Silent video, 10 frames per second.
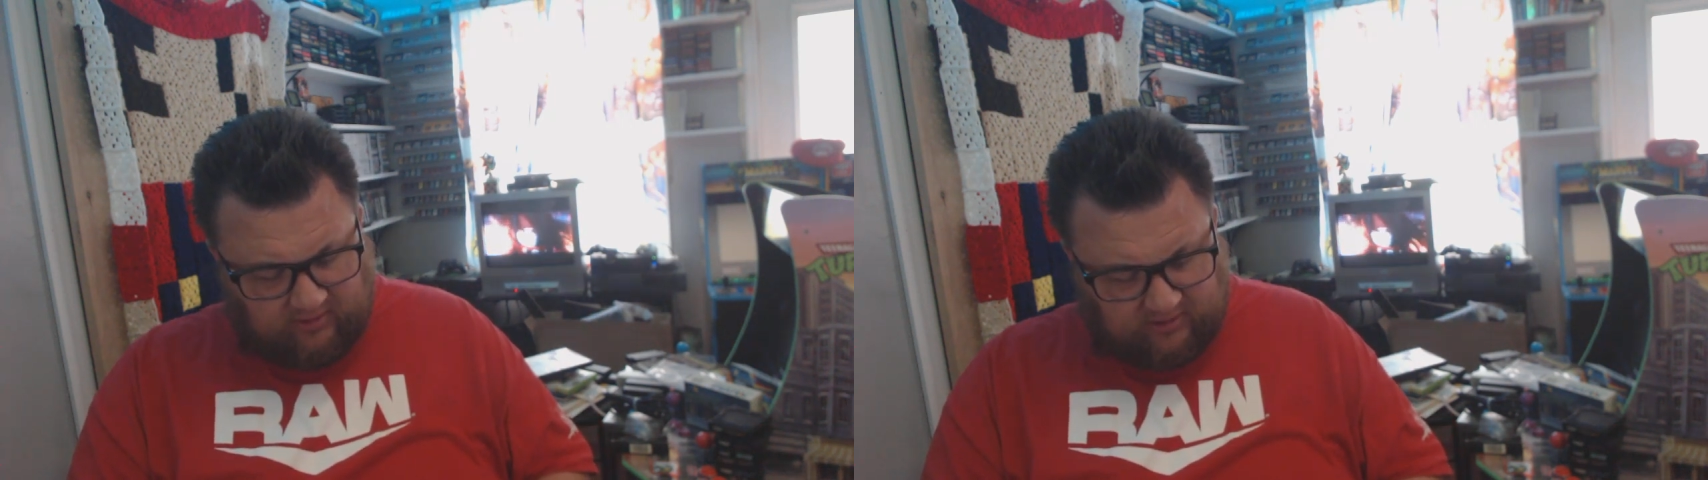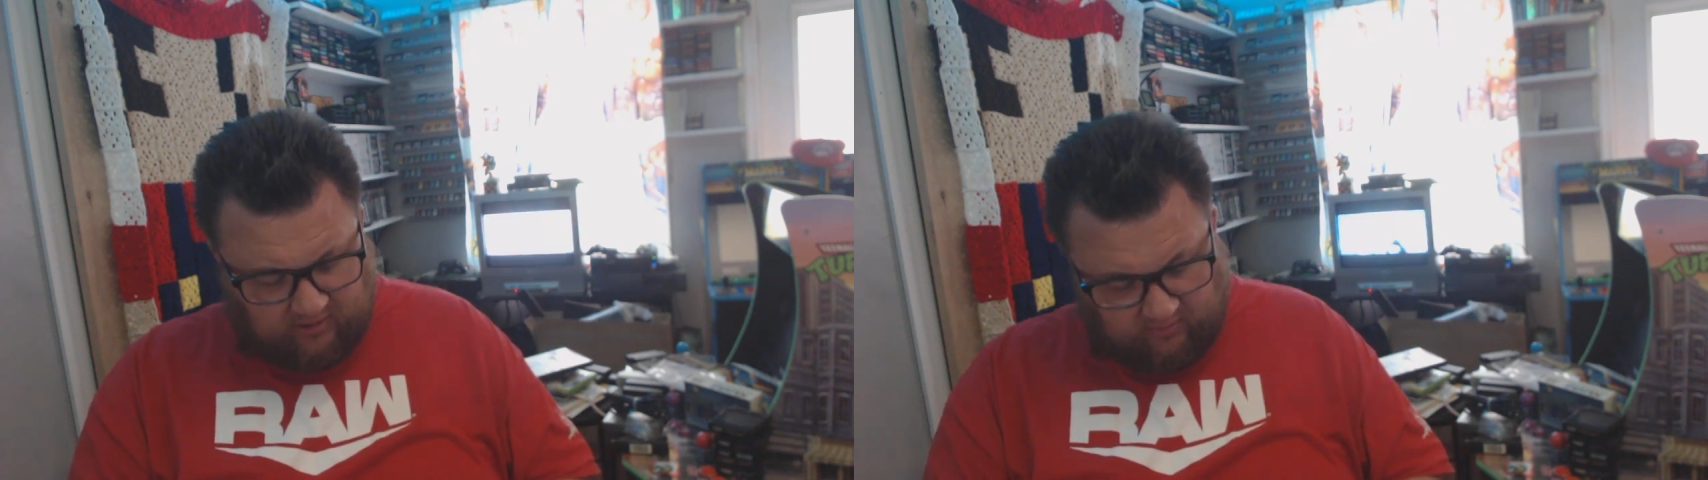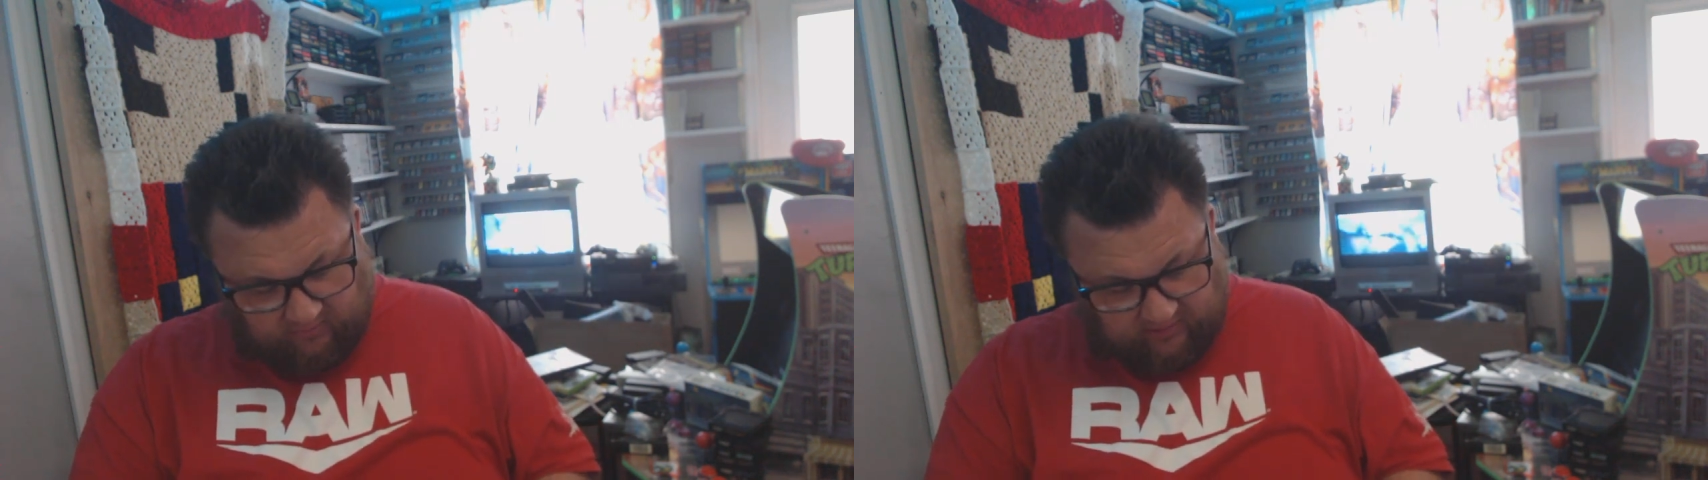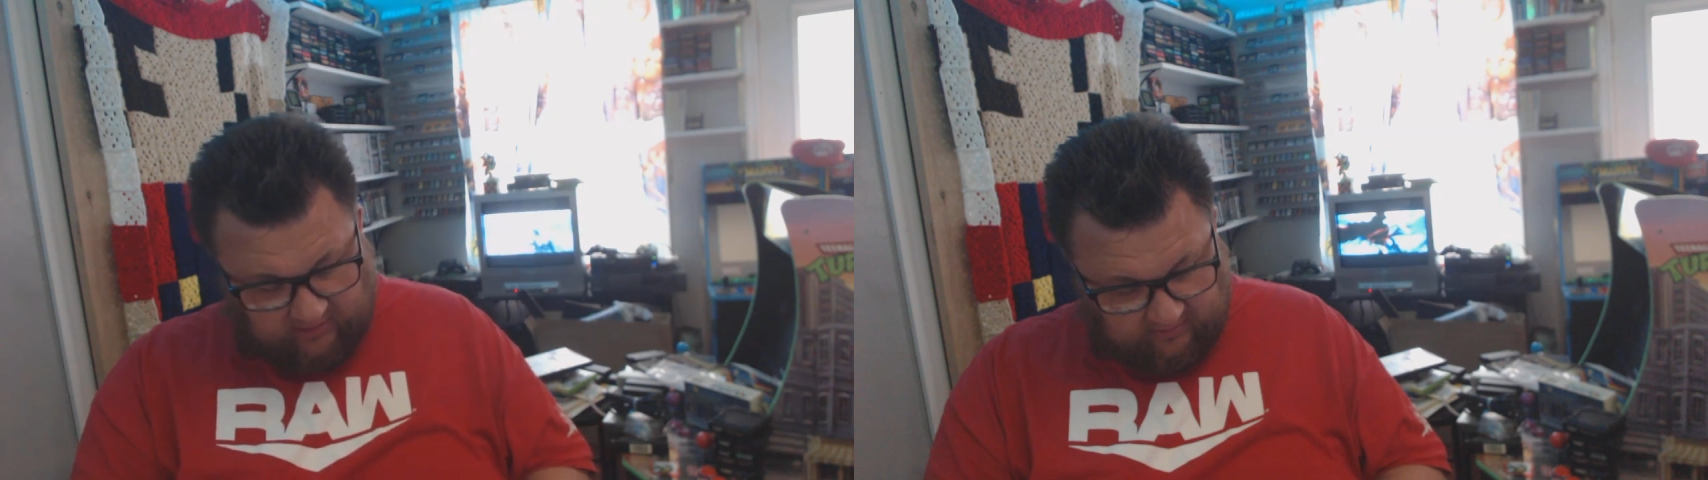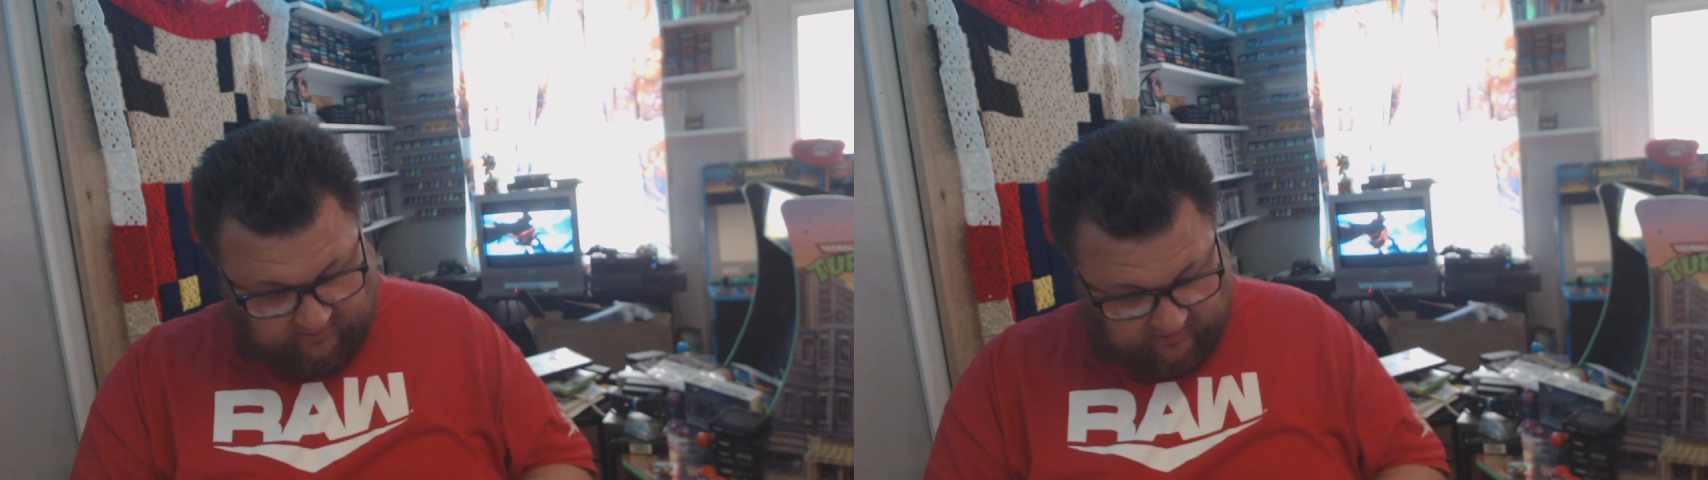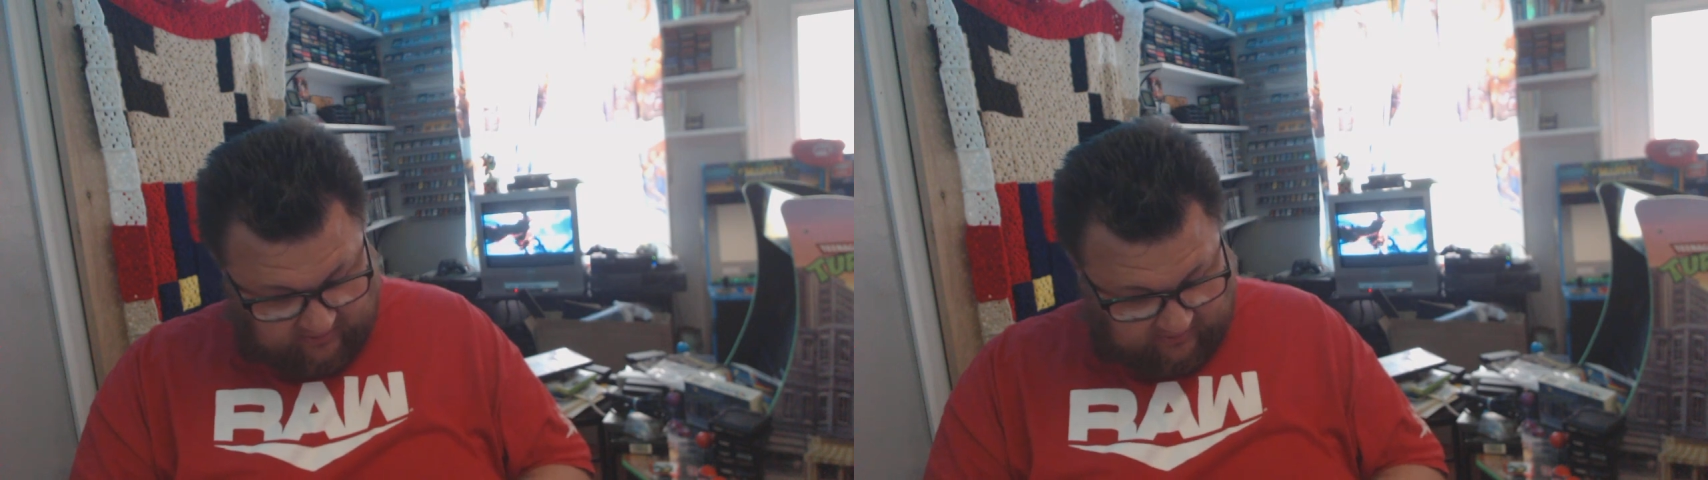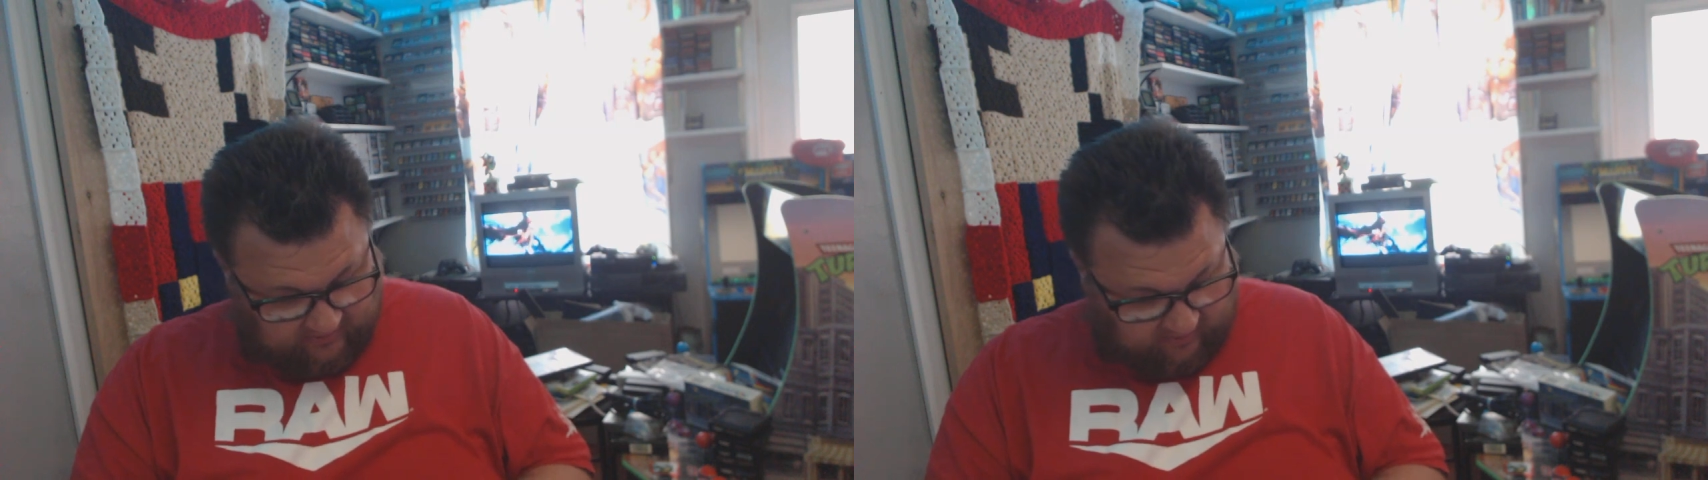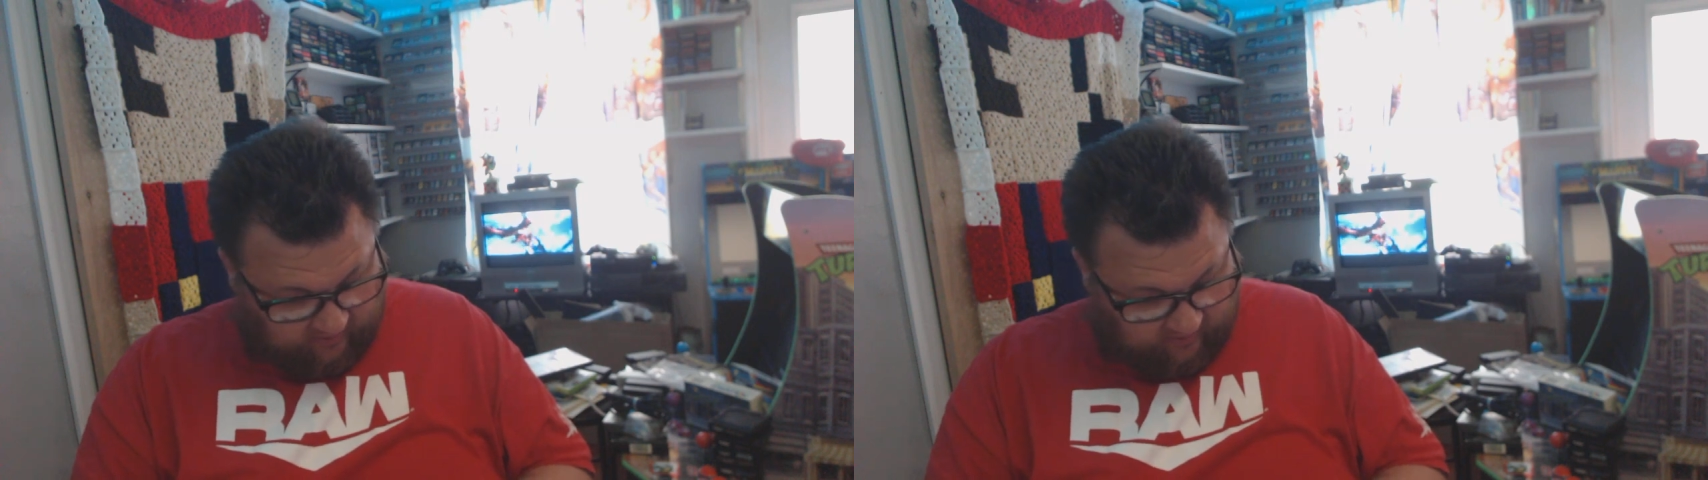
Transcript: So what year is this